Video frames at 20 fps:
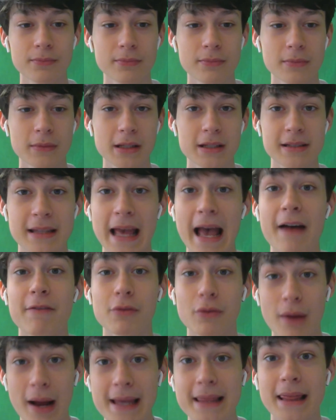because they have
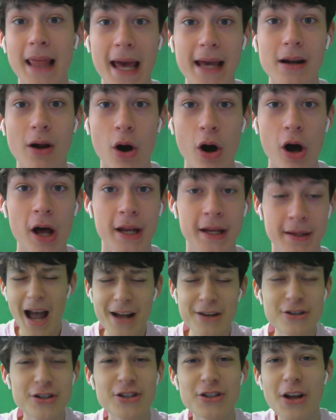RightLight on. I
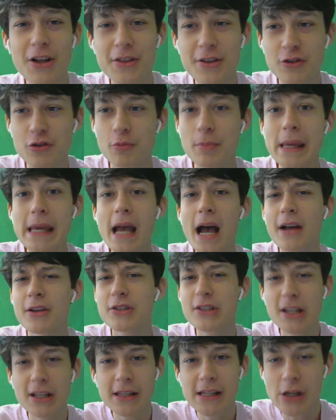just thought this would be a
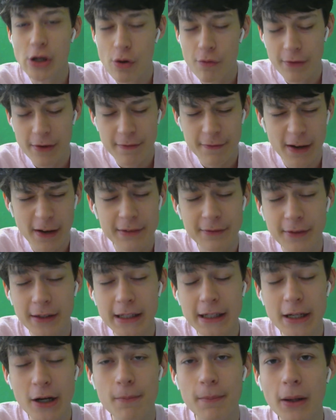silly, goofy, fun
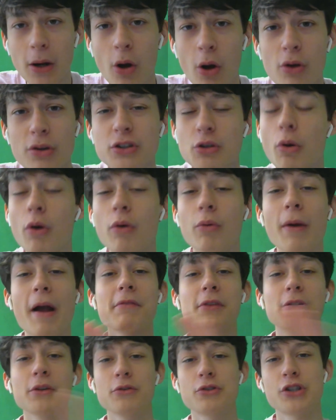video, but also a
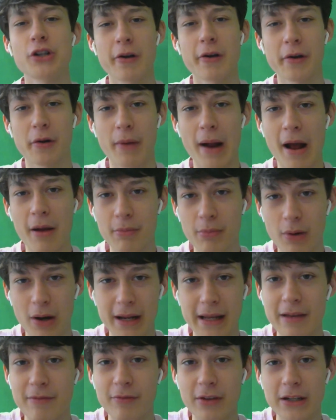revolutionary,
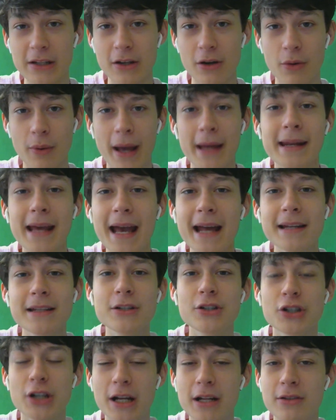groundbreaking video, and any
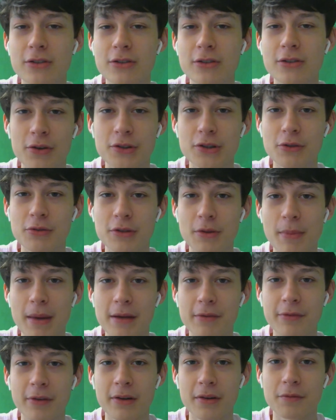chance also to make
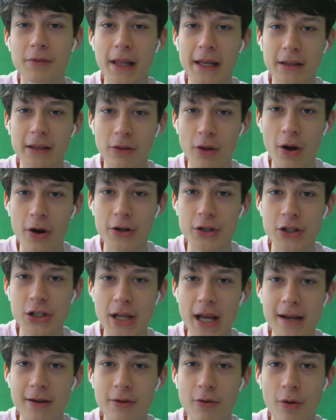fun of like large
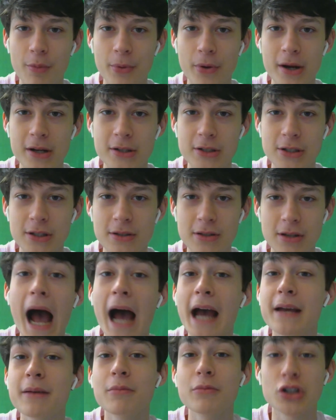tech corporations, I
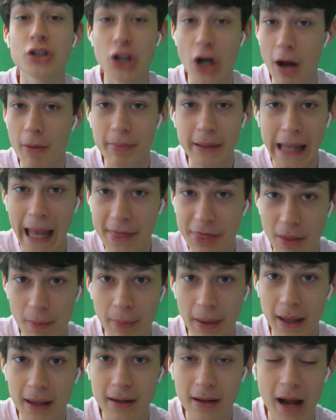am chomping at the
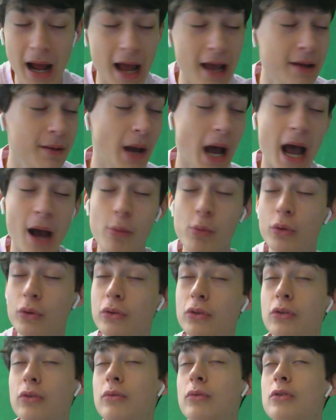bit. I will
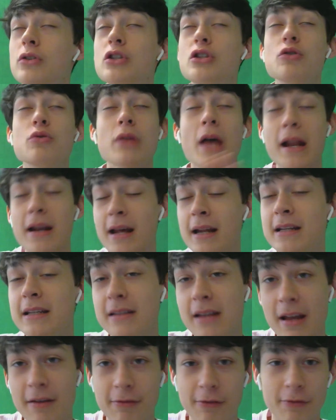do that any
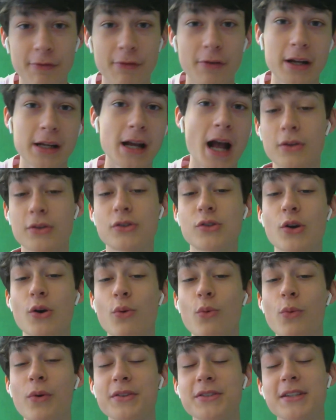day for free. So
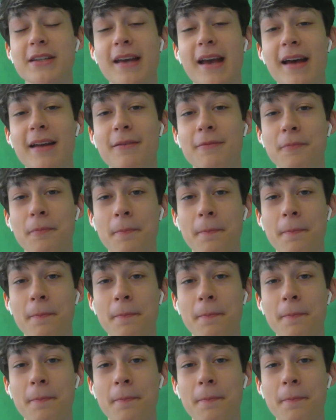once again,